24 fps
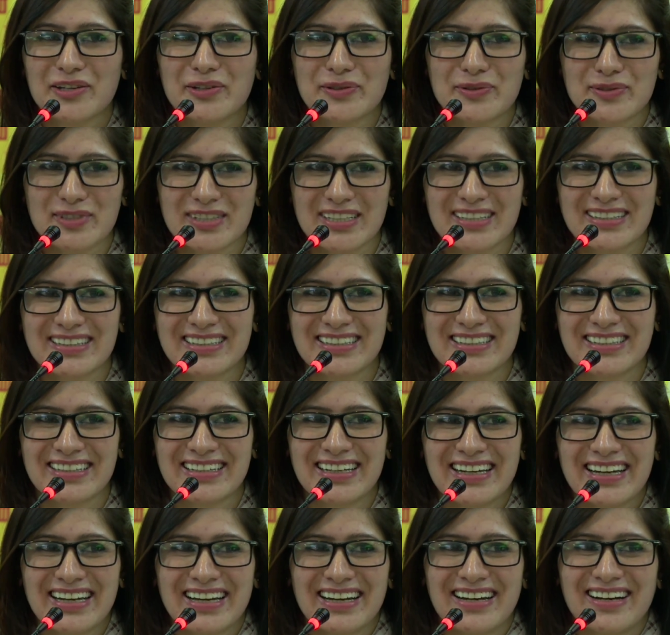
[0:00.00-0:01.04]
using the
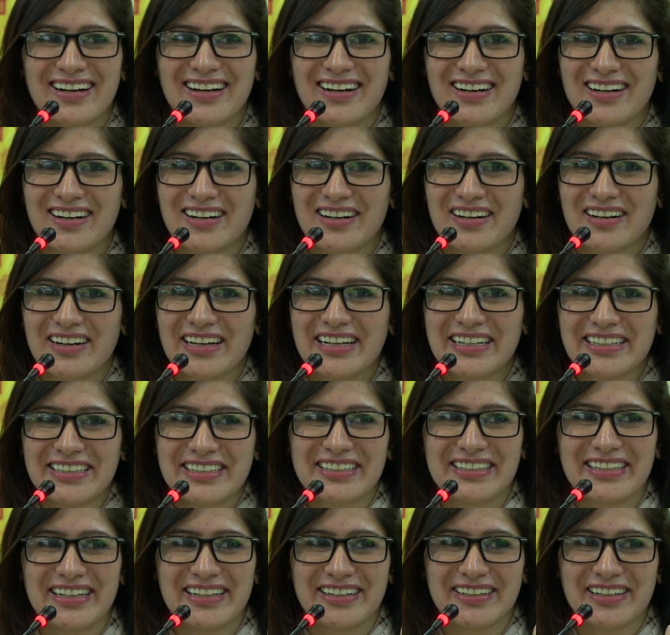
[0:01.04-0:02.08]

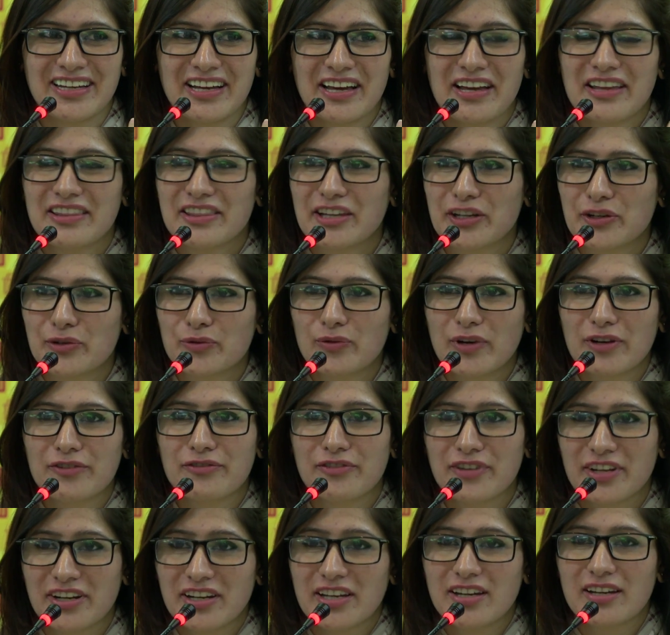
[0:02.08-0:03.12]
internet. They too are
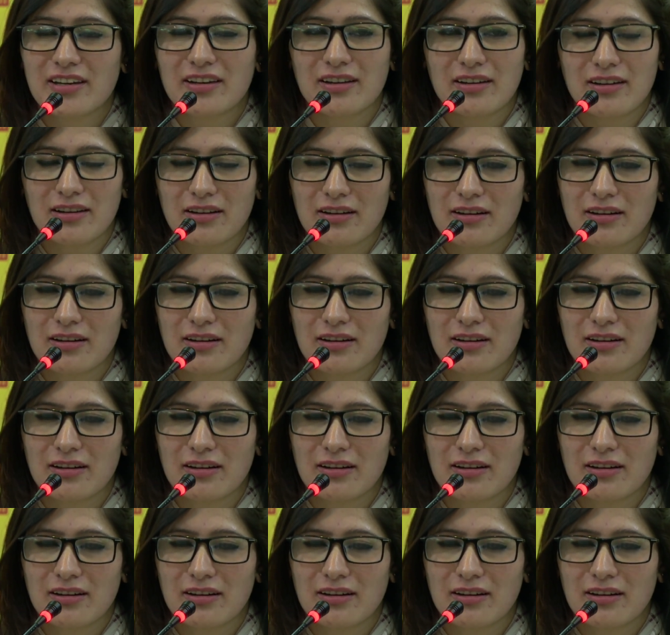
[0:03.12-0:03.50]
very